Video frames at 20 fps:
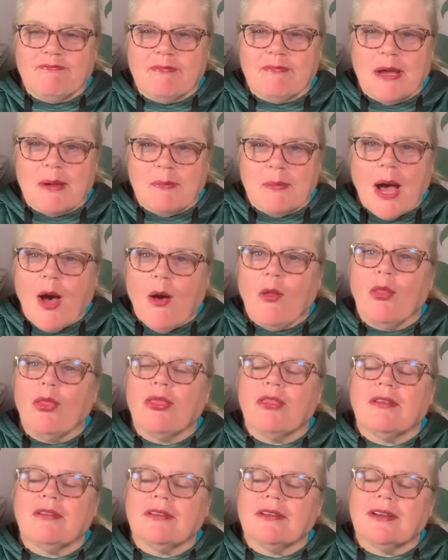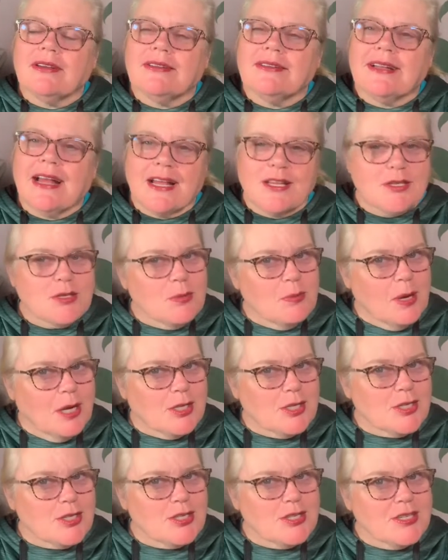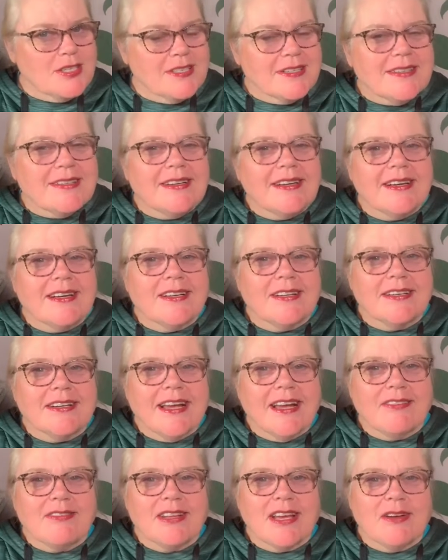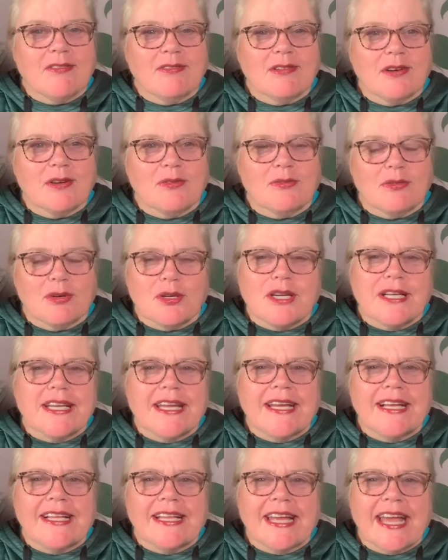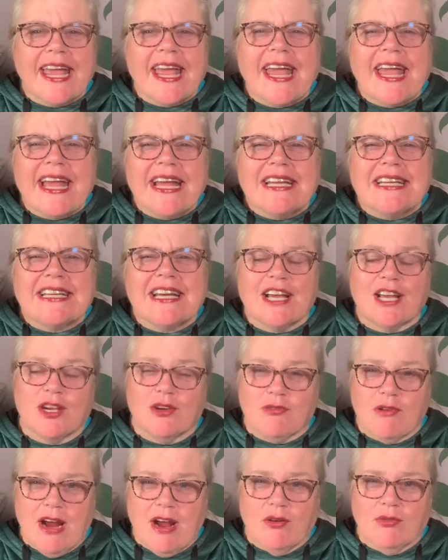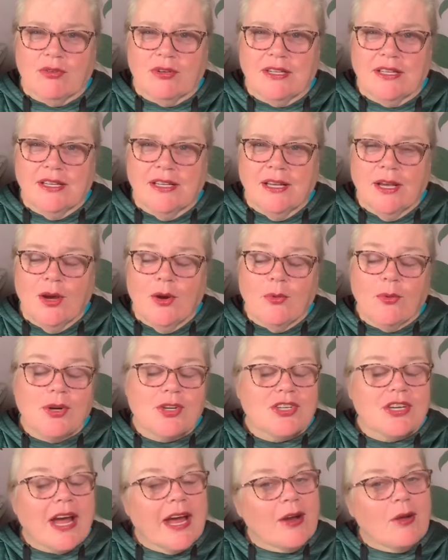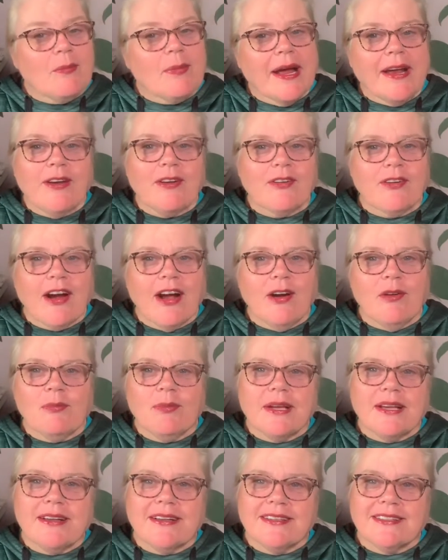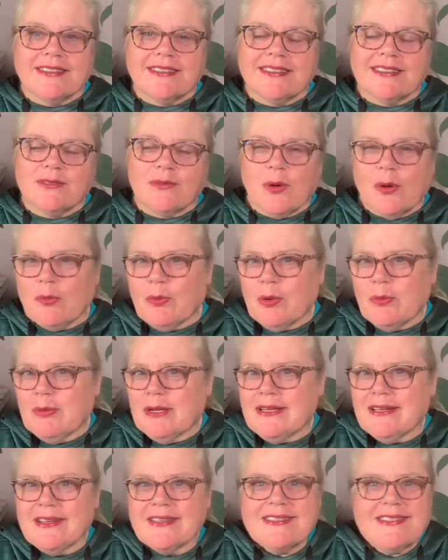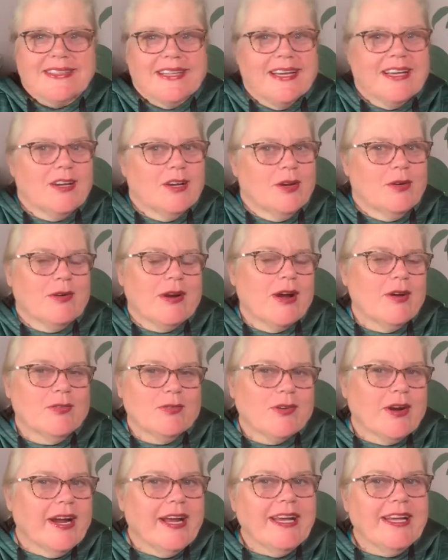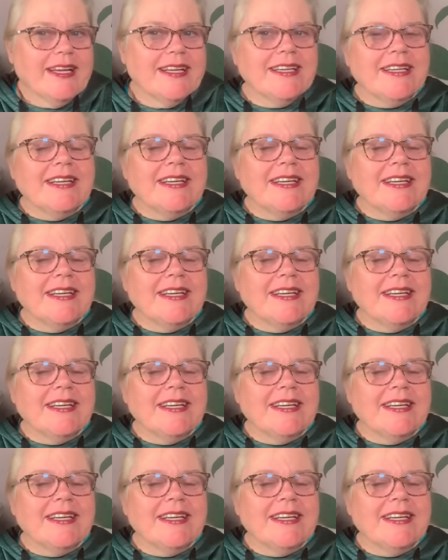my mouth, not so much. Uh, I have to have a root canal and a crown, which I don't mind a crown because what woman doesn't like a crown, right?